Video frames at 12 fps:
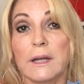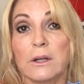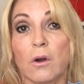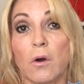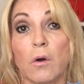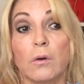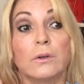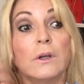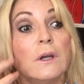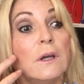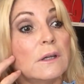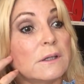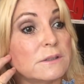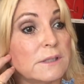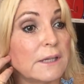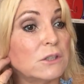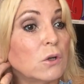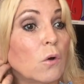I called, because
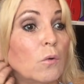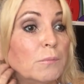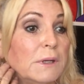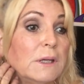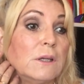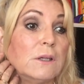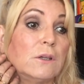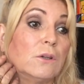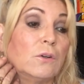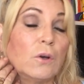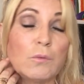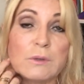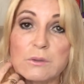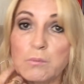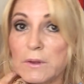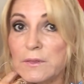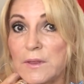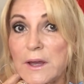they told me, you know, it was
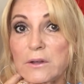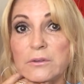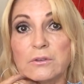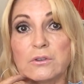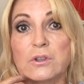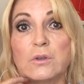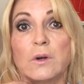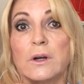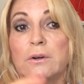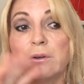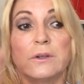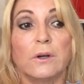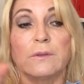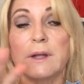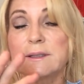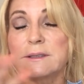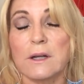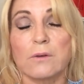one thousand two hundred dollars. No,
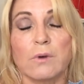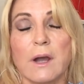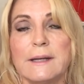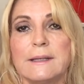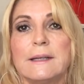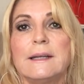that's not right.